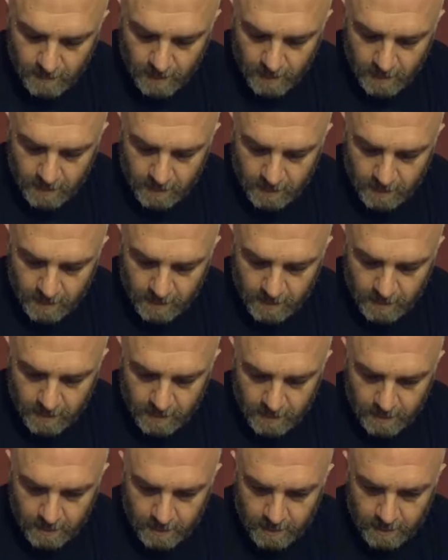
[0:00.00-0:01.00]
I'm
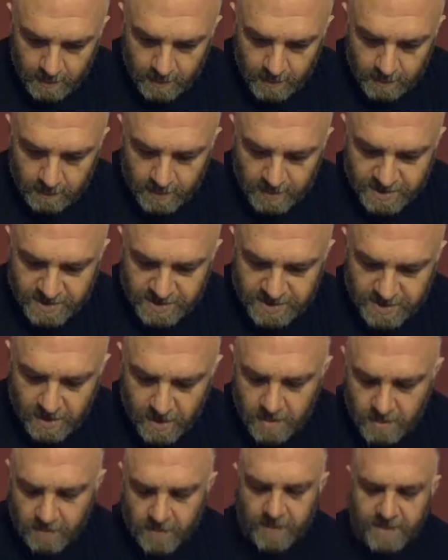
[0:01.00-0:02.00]
going to
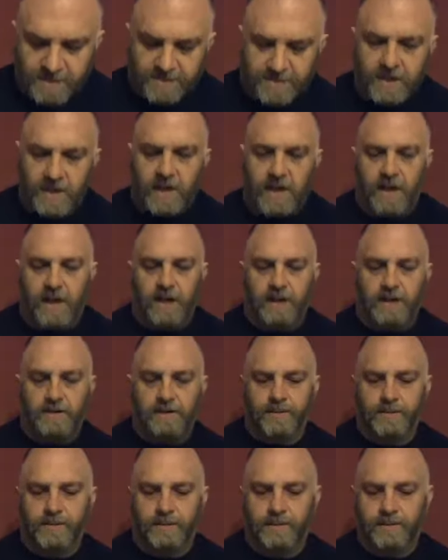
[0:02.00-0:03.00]
start with, I'm
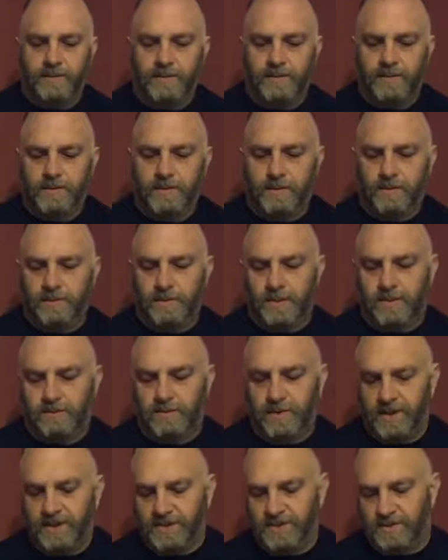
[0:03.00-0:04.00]
going to
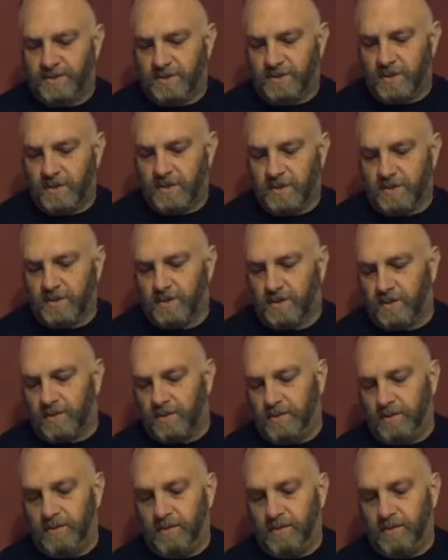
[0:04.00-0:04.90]
read you an article,